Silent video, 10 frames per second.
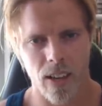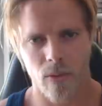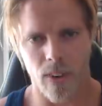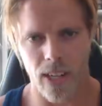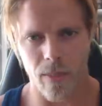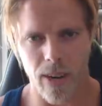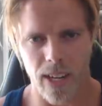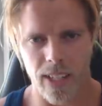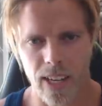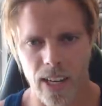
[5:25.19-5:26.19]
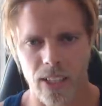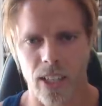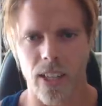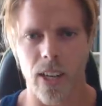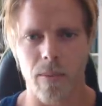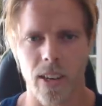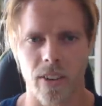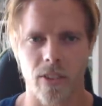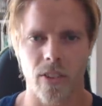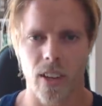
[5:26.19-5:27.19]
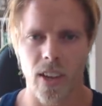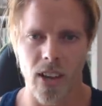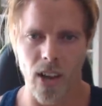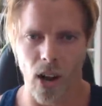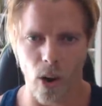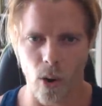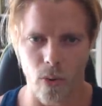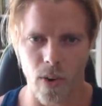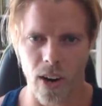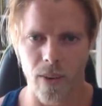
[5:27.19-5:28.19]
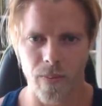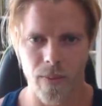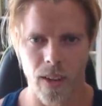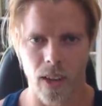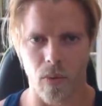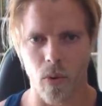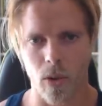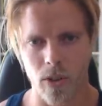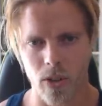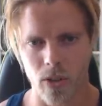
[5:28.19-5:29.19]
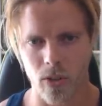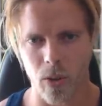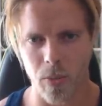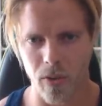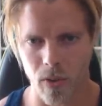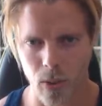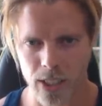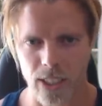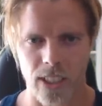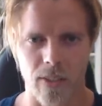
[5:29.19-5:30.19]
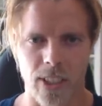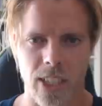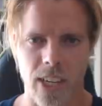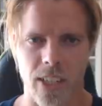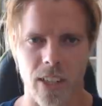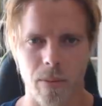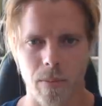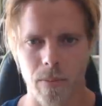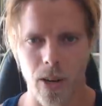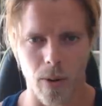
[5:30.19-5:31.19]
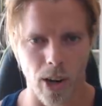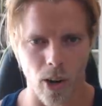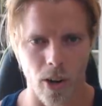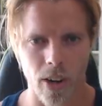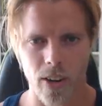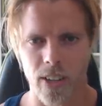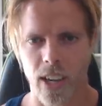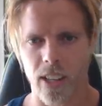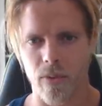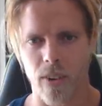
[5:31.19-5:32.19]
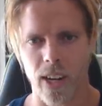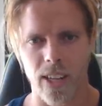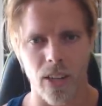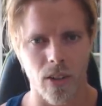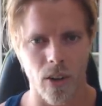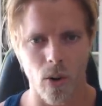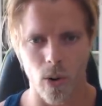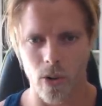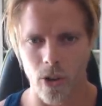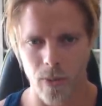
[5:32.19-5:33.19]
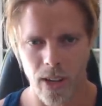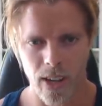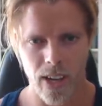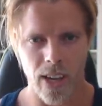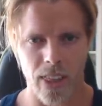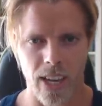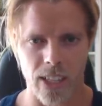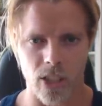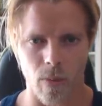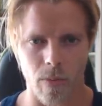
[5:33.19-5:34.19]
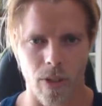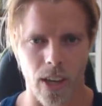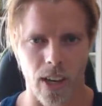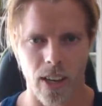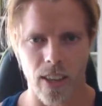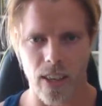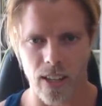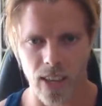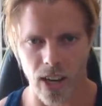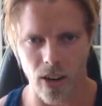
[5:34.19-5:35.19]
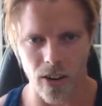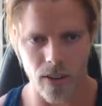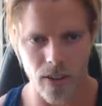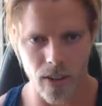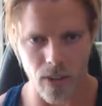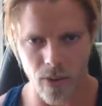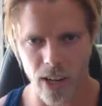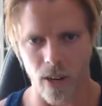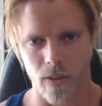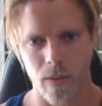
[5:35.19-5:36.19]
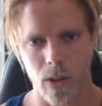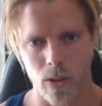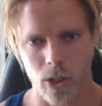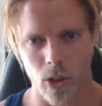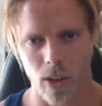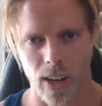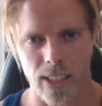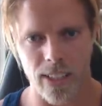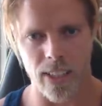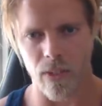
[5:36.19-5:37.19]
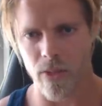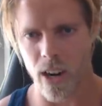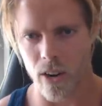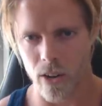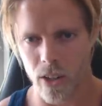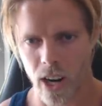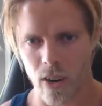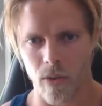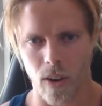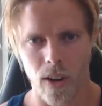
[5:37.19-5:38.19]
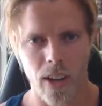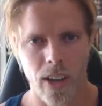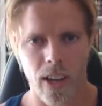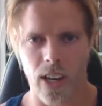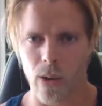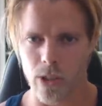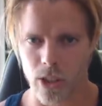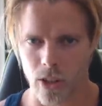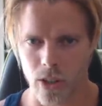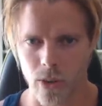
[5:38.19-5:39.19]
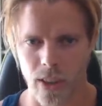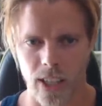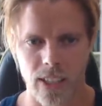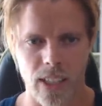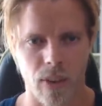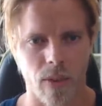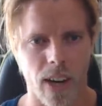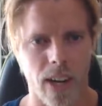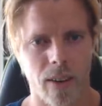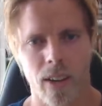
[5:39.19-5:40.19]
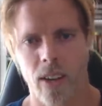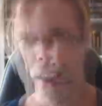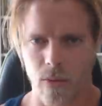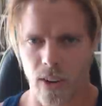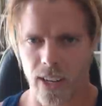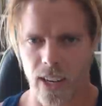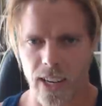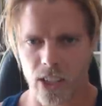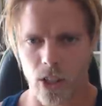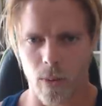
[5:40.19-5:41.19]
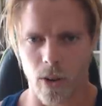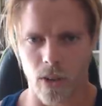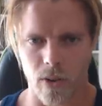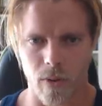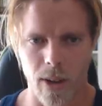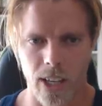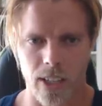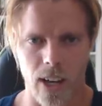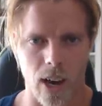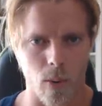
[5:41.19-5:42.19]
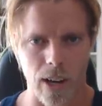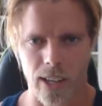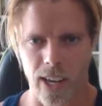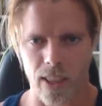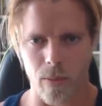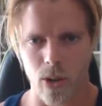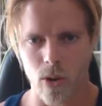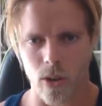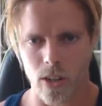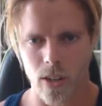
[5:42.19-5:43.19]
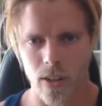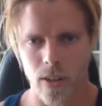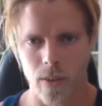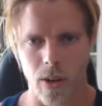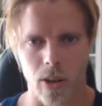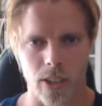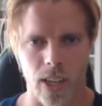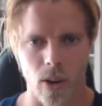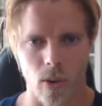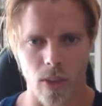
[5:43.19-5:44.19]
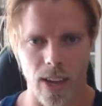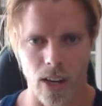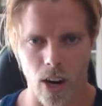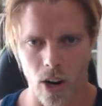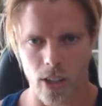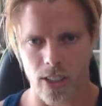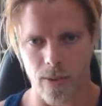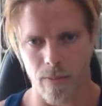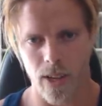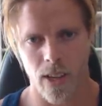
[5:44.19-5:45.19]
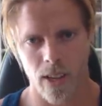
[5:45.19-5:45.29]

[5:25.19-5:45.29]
Fighting back intelligently means lawfare. If you want to do something for Western civilization, become a lawyer, take the fight into the courtroom, and that is something that they are afraid of. You know, journalists, if they are not careful, and I will start doing this, if I if I can get someone on defamation, I will take them to court because I know that hurts them.